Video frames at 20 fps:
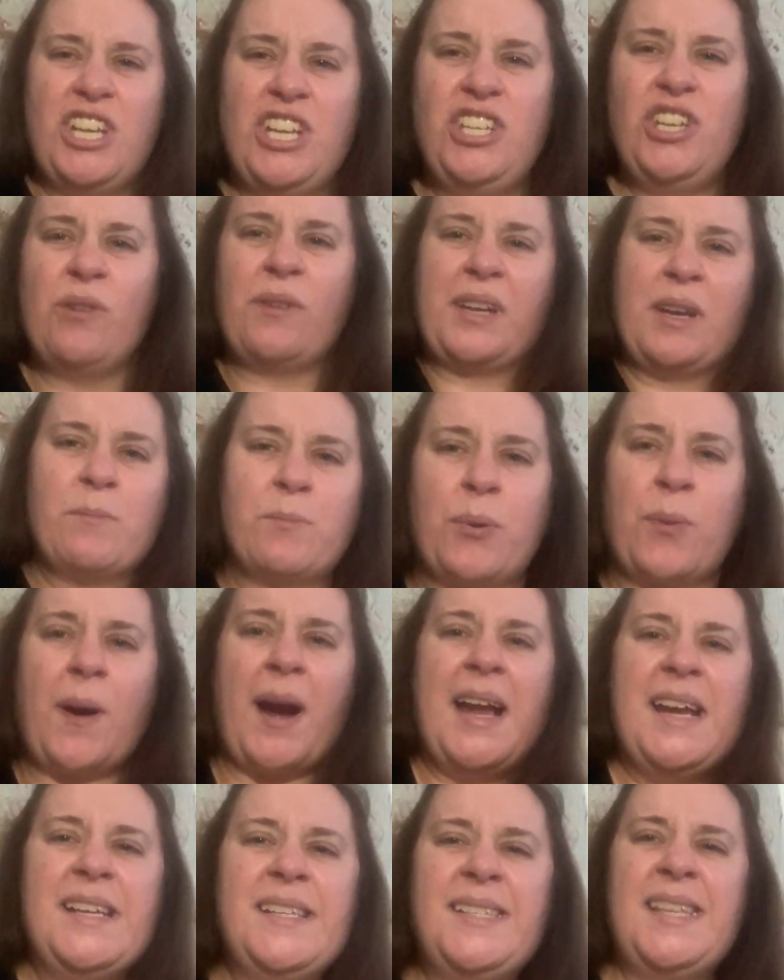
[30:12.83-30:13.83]
and you can
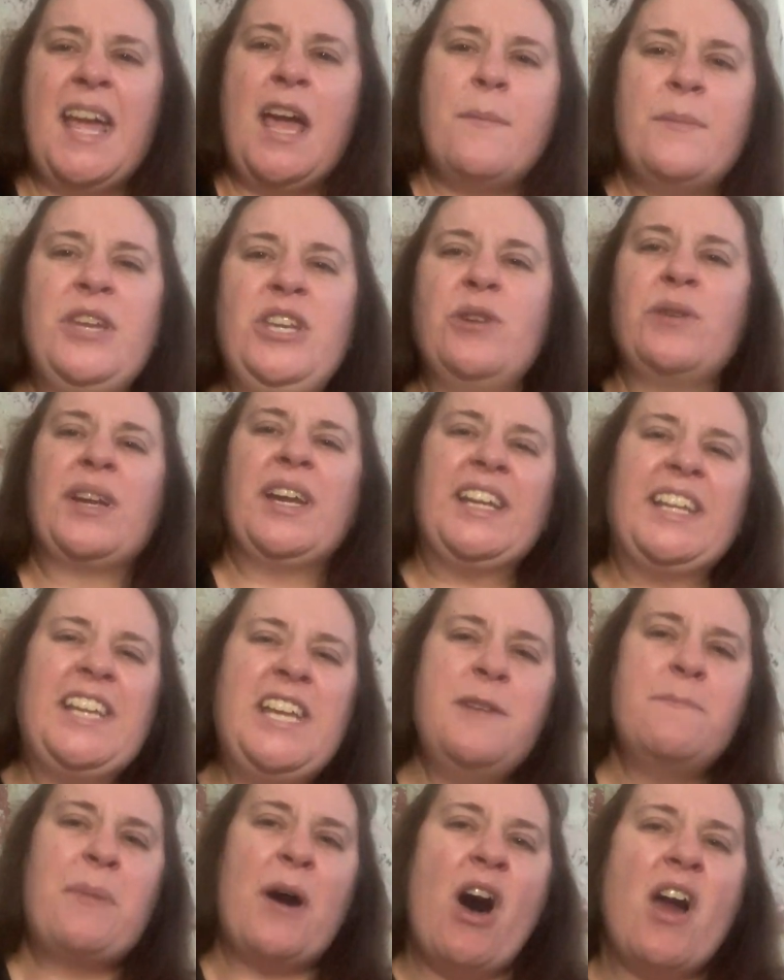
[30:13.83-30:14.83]
praise him and you can
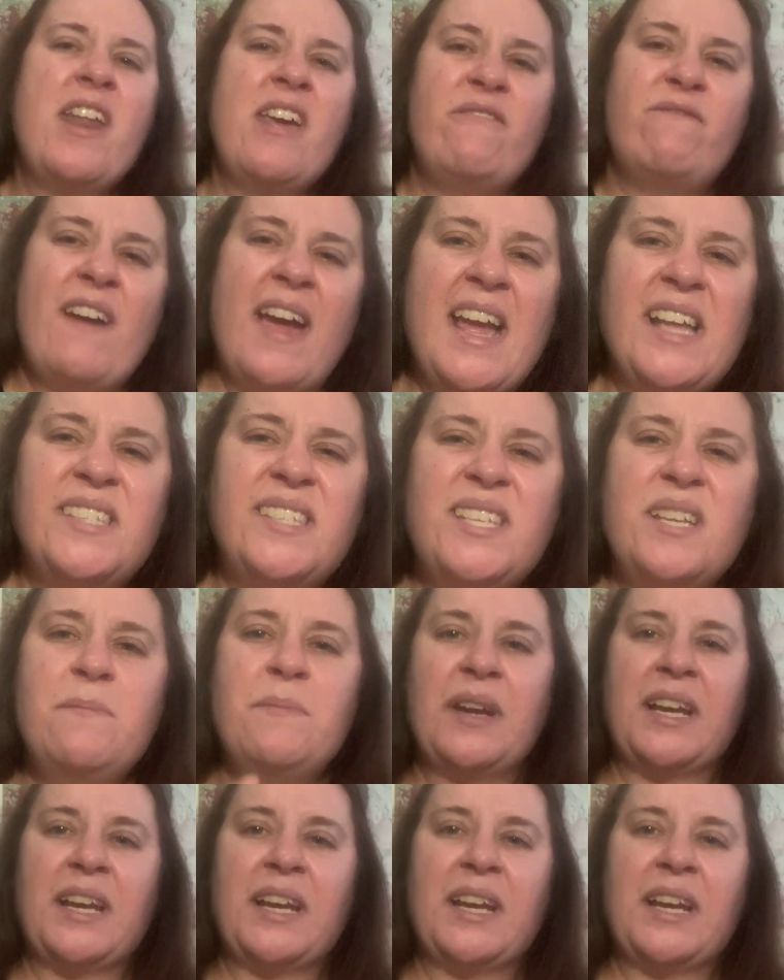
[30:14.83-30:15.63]
keep on advancing